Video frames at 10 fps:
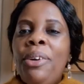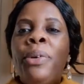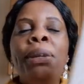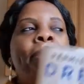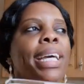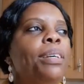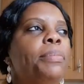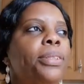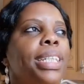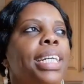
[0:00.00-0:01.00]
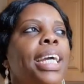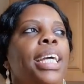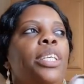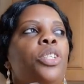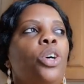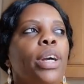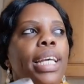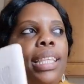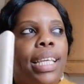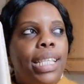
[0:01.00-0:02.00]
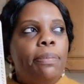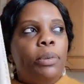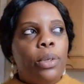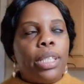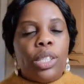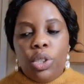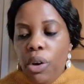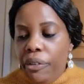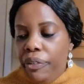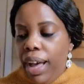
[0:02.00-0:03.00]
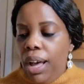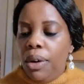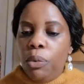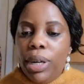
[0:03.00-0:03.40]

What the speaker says: go and buy the book. So in this book, so far